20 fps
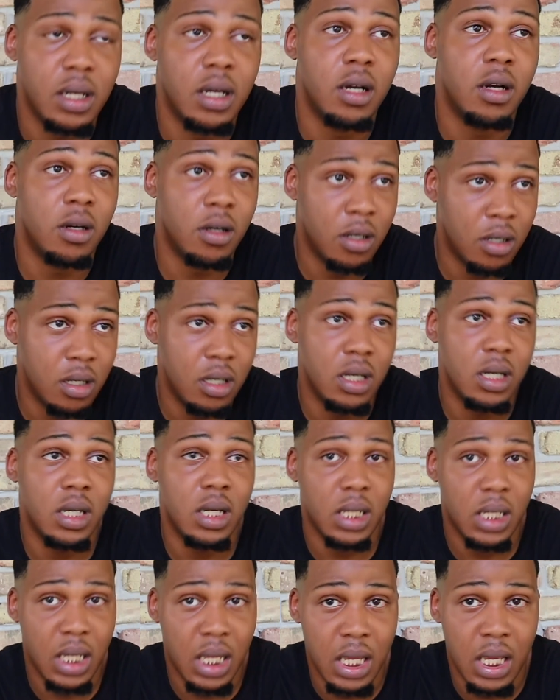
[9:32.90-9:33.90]

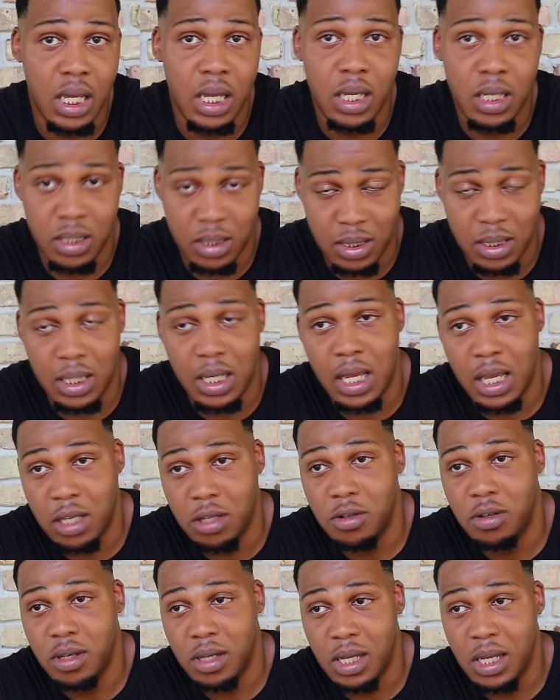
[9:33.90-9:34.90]

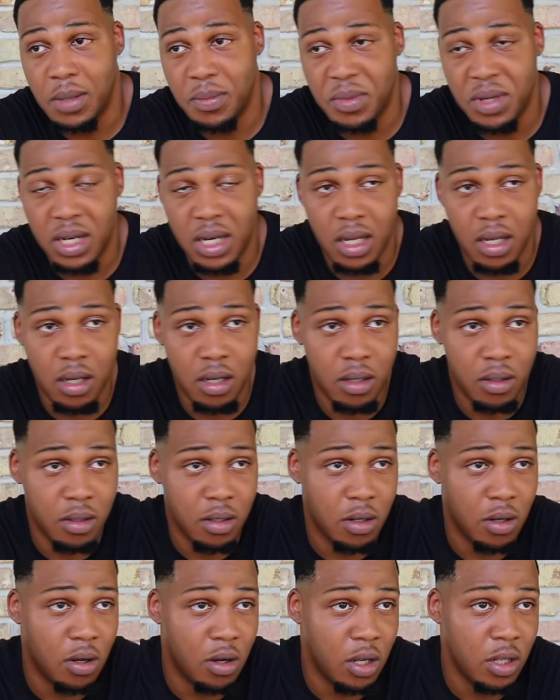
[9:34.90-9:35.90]
You can hit me there,
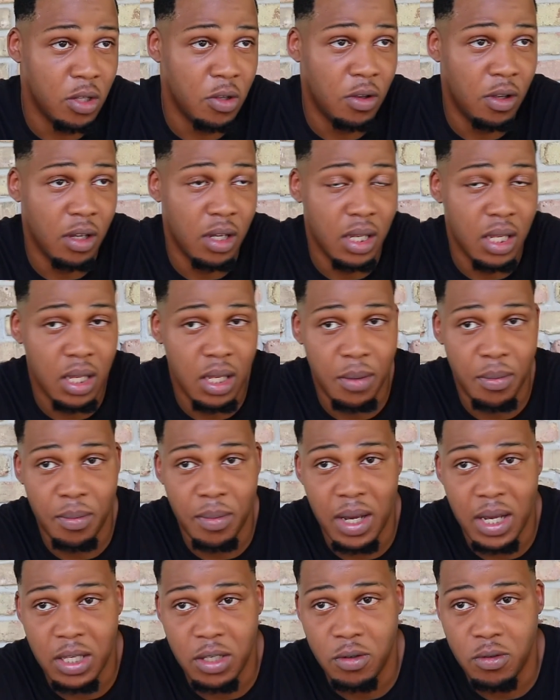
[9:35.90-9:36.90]
or you can hit
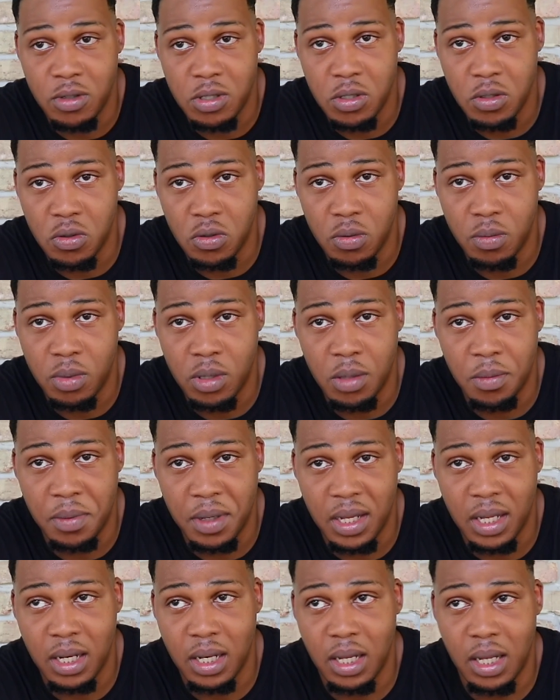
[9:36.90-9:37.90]
my YouTube up
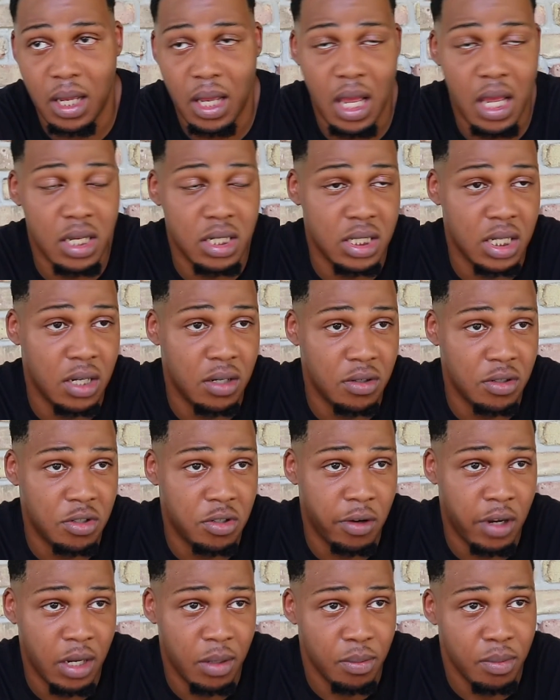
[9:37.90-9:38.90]
at
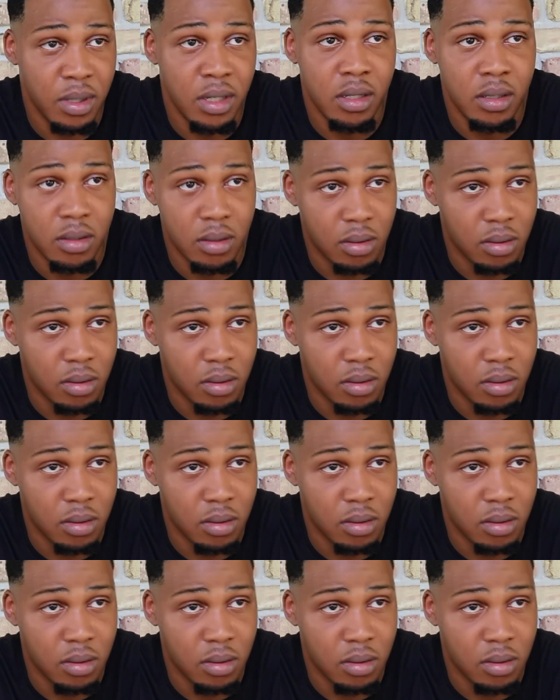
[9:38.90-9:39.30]
AjOnDaTrack Beats.